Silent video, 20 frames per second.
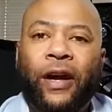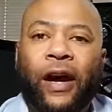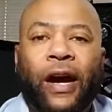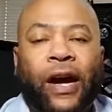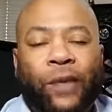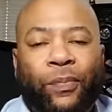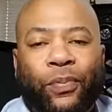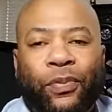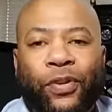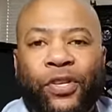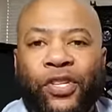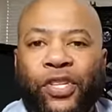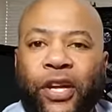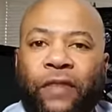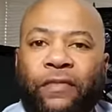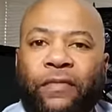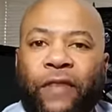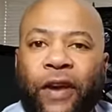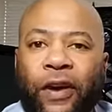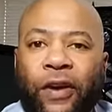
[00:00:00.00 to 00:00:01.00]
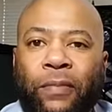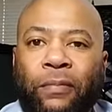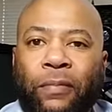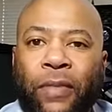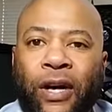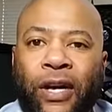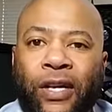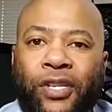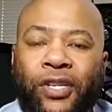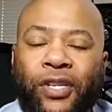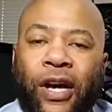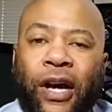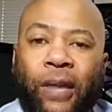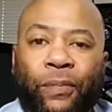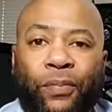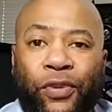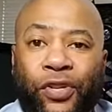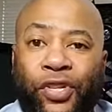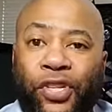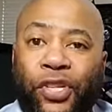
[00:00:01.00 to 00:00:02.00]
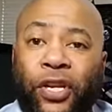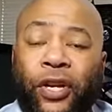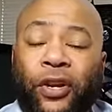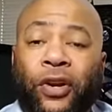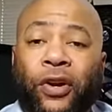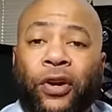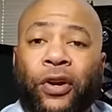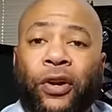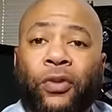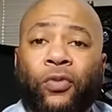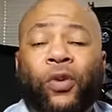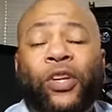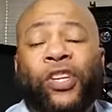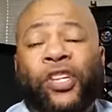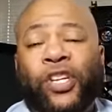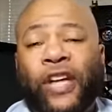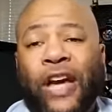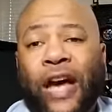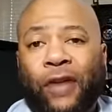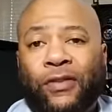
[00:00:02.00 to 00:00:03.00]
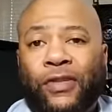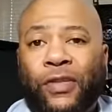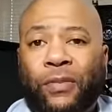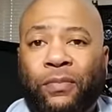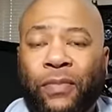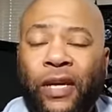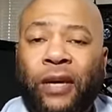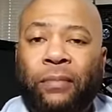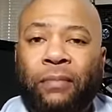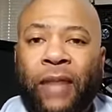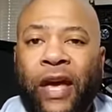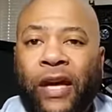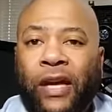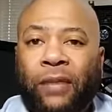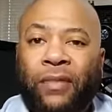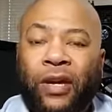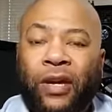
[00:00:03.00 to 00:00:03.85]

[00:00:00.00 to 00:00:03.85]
I appreciate it very much. I appreciate her reaching out to me and making